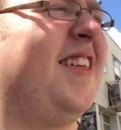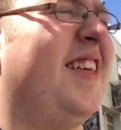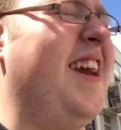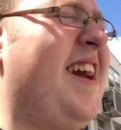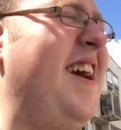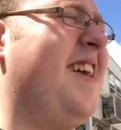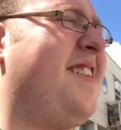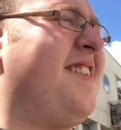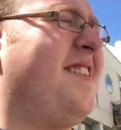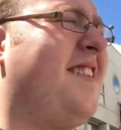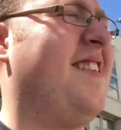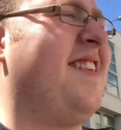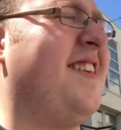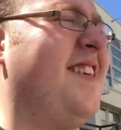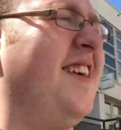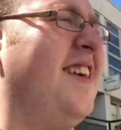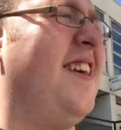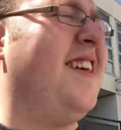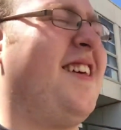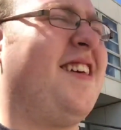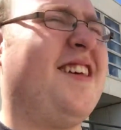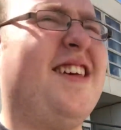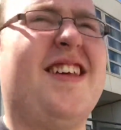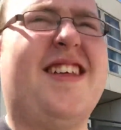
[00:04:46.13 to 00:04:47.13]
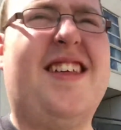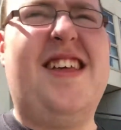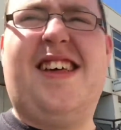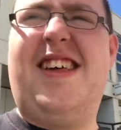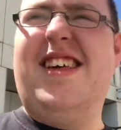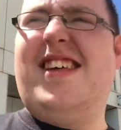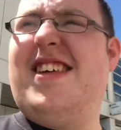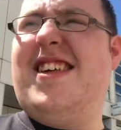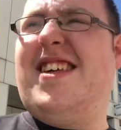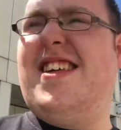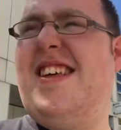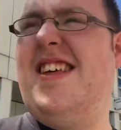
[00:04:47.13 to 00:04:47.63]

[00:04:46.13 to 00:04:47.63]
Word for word: Yes. That's what I've got. in there, near